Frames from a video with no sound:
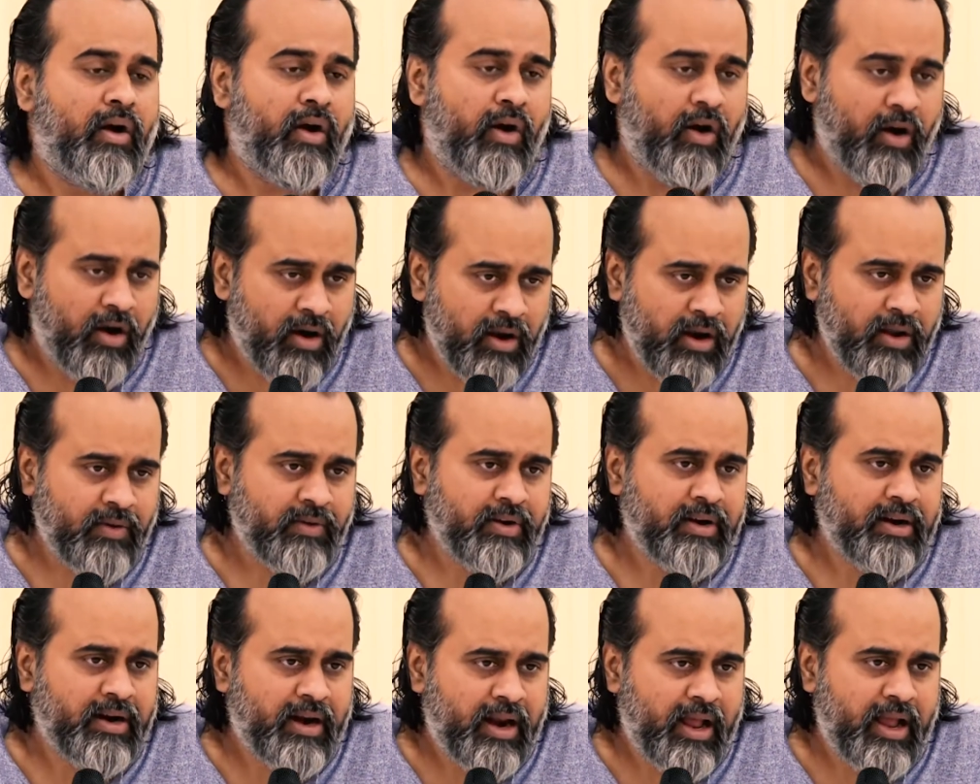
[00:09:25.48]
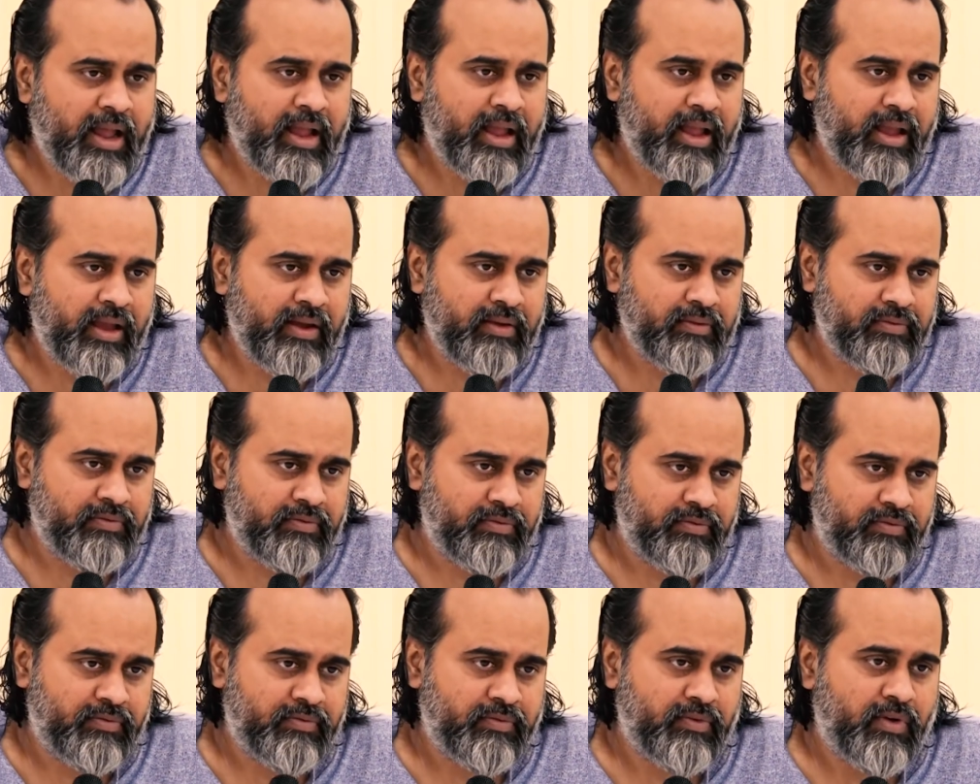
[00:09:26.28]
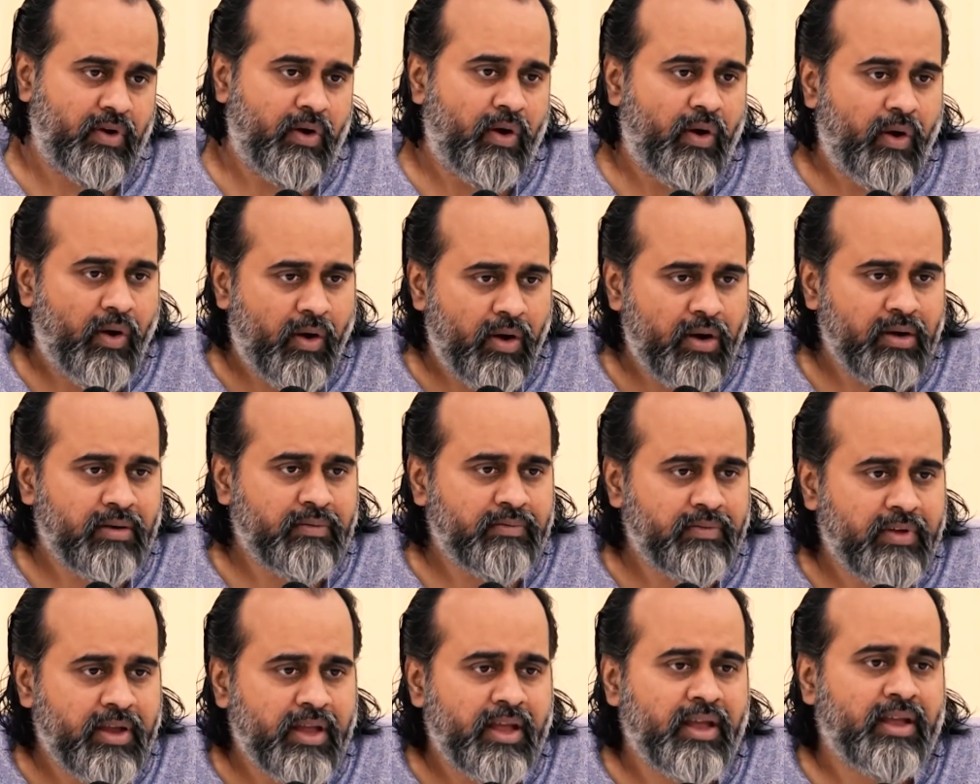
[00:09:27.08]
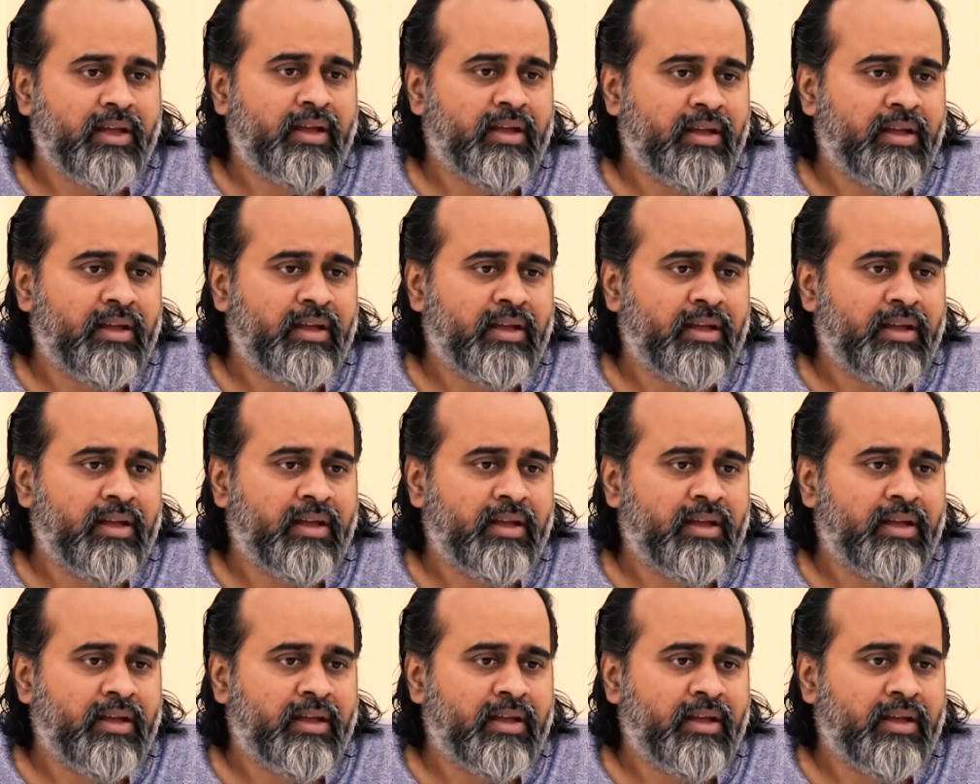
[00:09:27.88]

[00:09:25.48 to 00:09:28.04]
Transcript: all our life, all we